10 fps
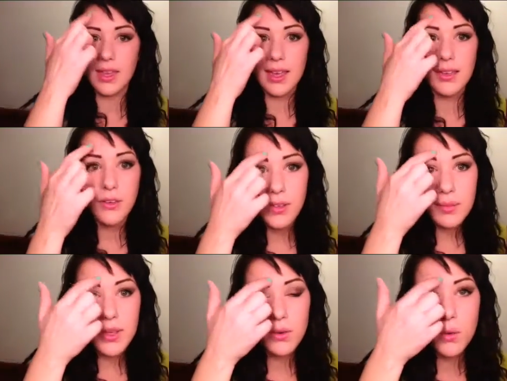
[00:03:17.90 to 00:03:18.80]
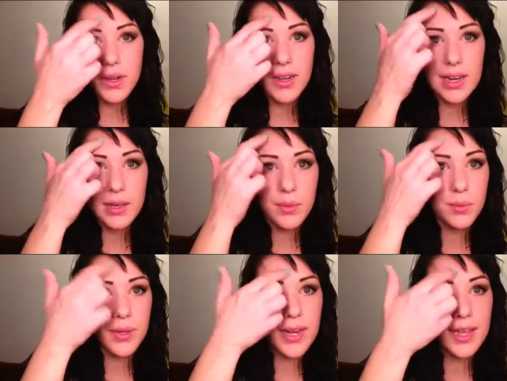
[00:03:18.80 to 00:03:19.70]
I can only be coordinated
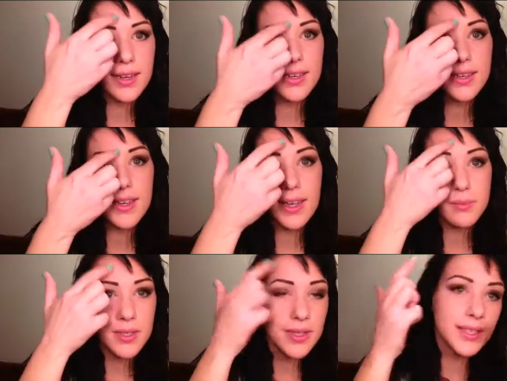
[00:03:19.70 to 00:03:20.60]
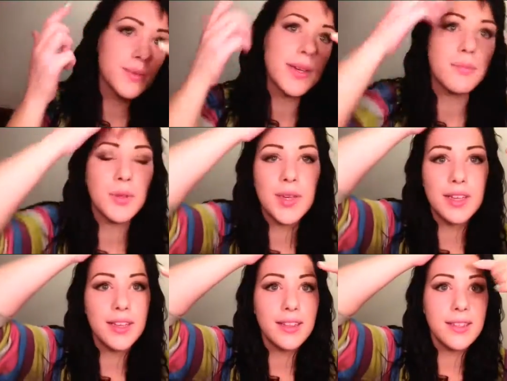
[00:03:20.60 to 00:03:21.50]
with one hand at a time, so that's why I'm doing
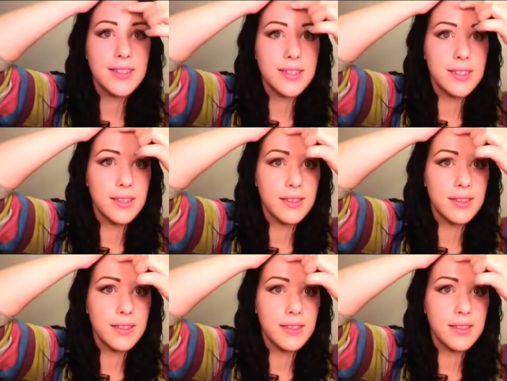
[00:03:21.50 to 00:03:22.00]
it like this.